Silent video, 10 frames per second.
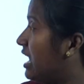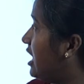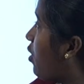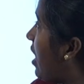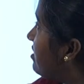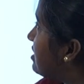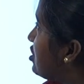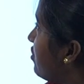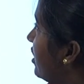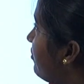Now
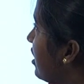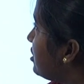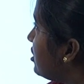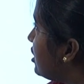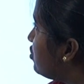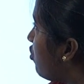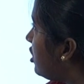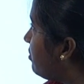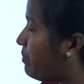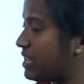address of the function is
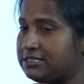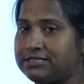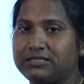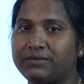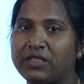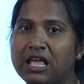what? Plus.